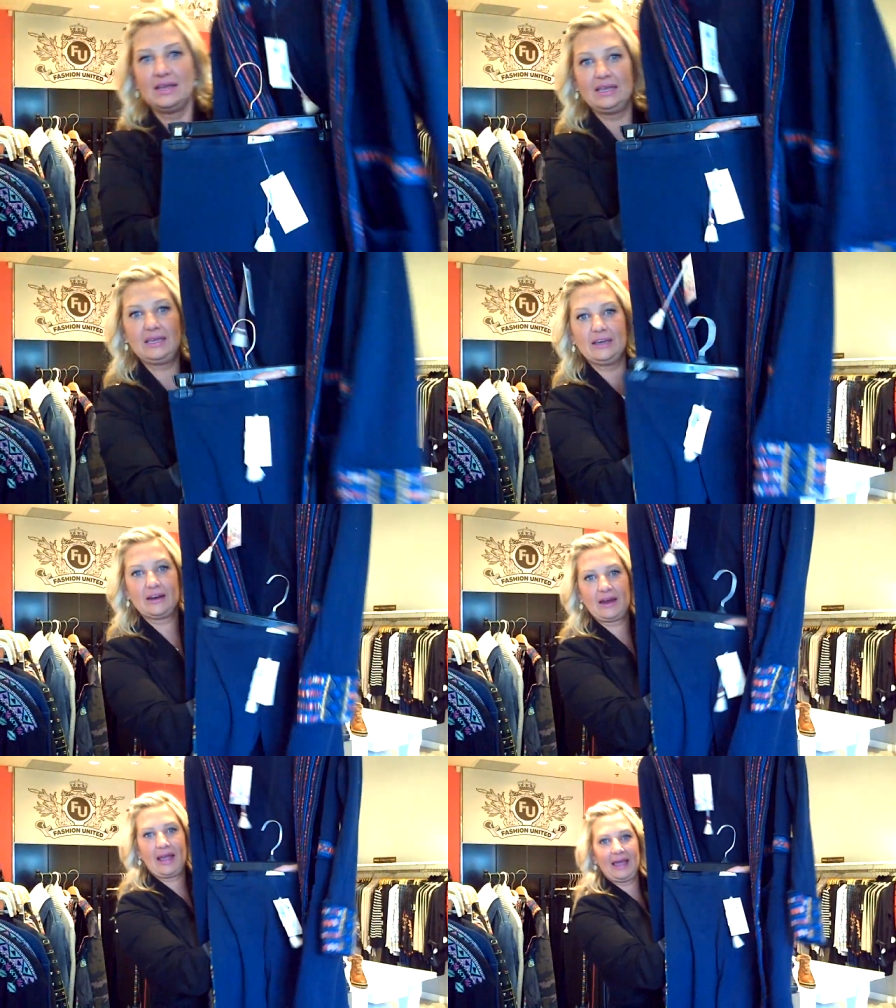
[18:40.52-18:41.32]

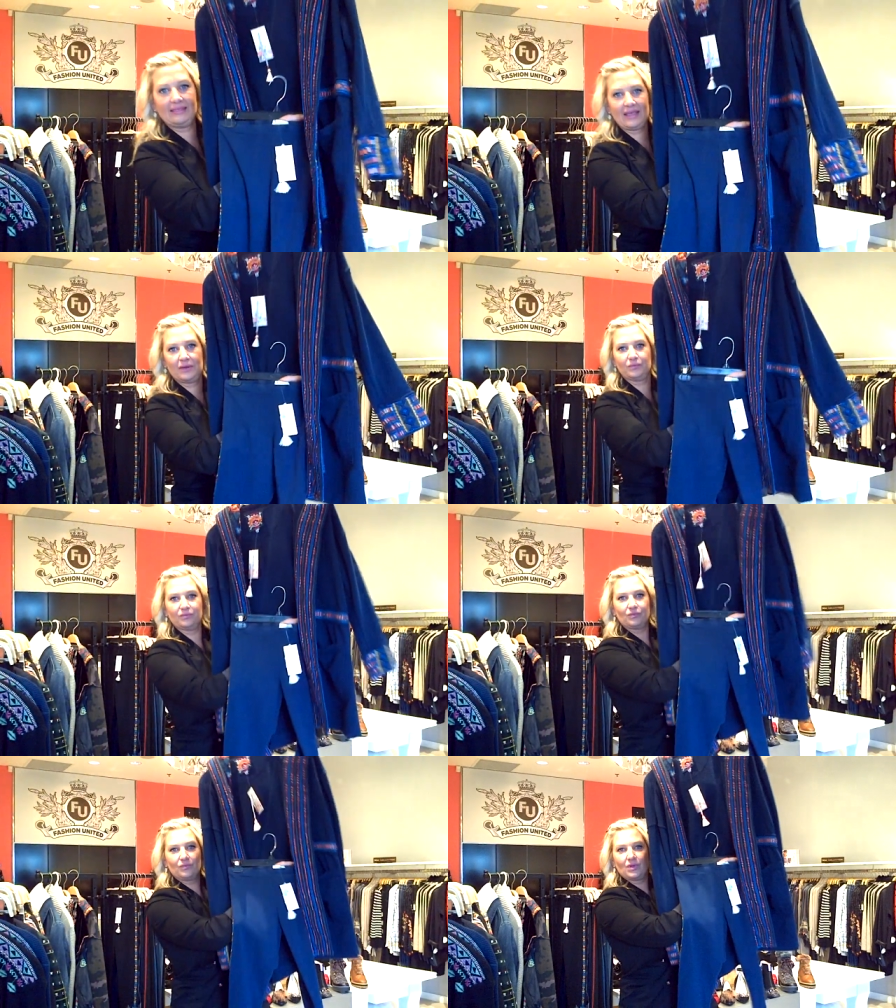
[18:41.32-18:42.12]
here, and then
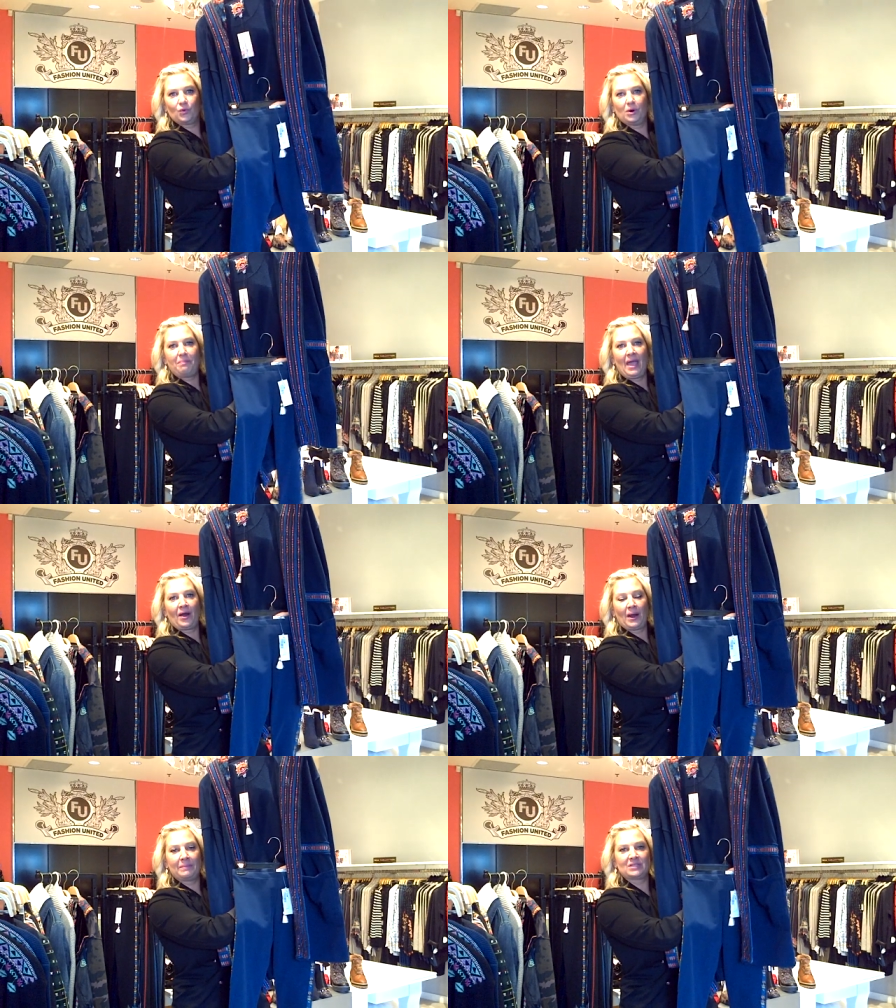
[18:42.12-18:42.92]
we'll
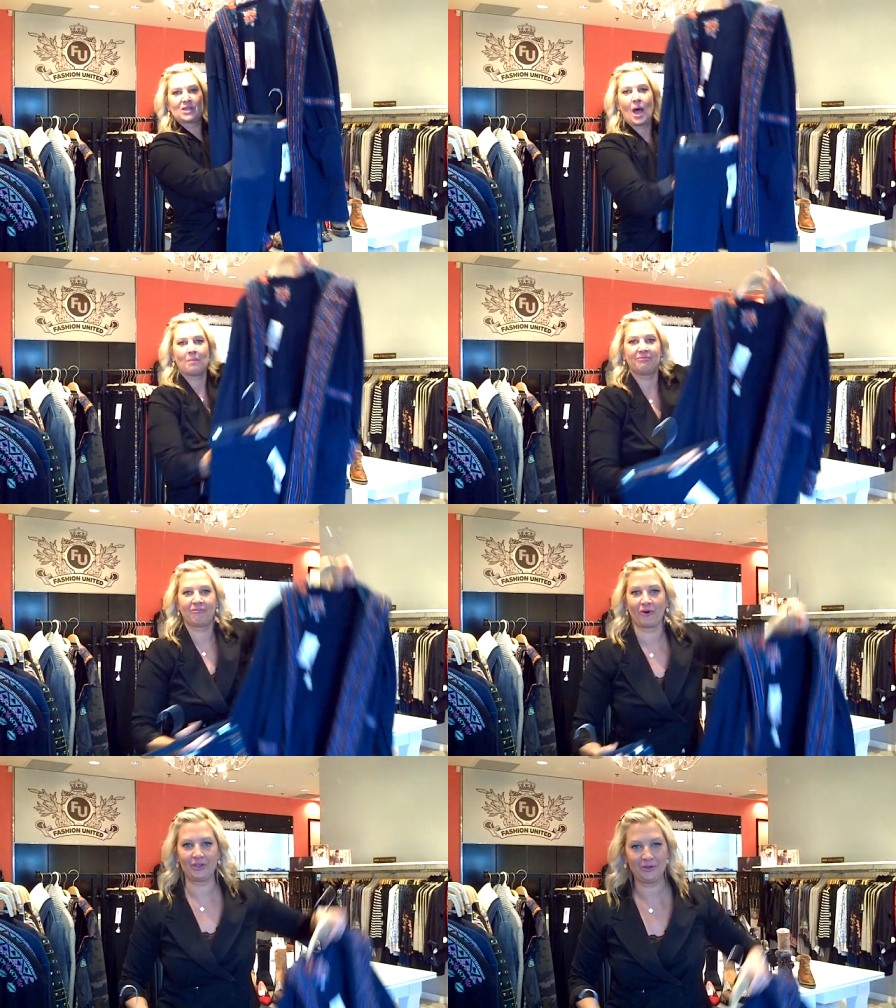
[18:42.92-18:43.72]
pair up a top
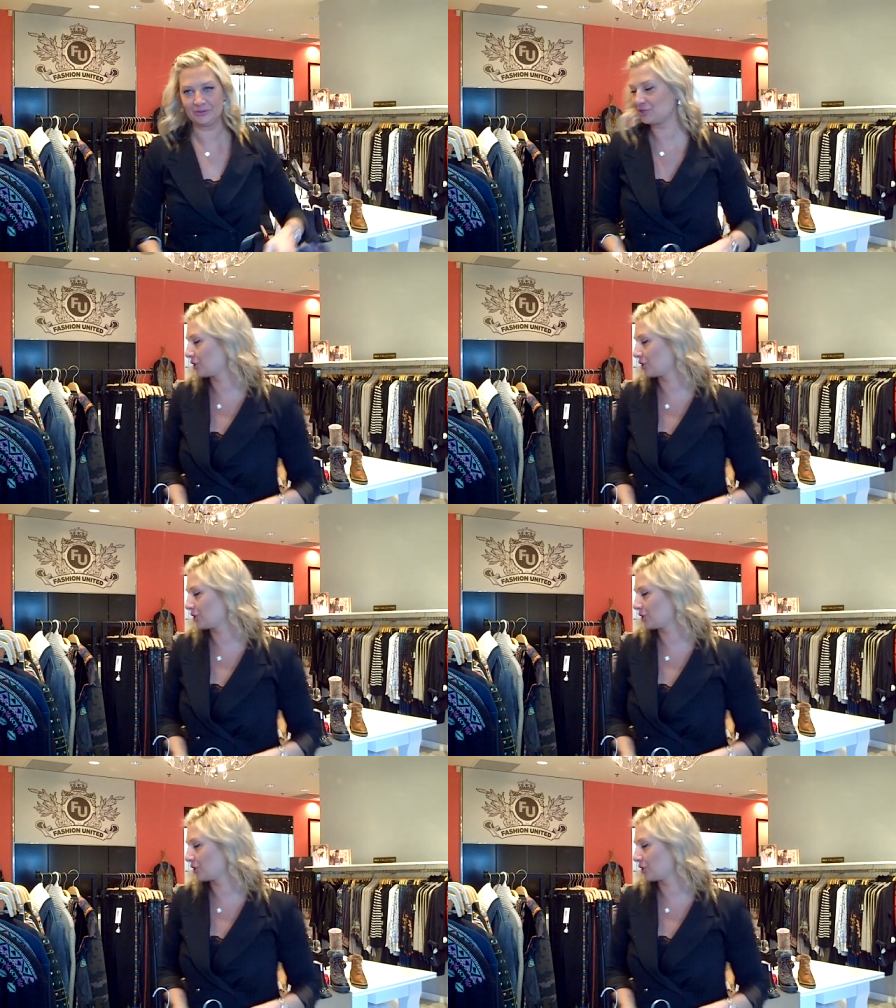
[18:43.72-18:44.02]
for you to